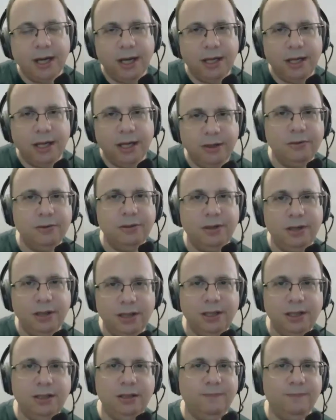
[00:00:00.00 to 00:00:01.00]
You
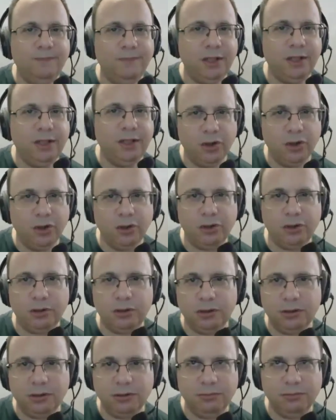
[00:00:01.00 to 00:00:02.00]
need
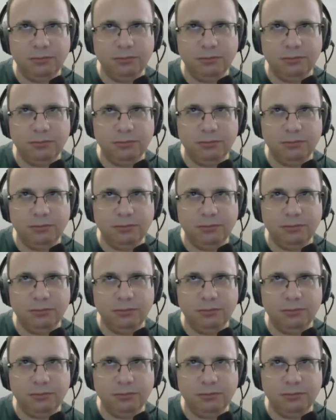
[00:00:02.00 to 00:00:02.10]
your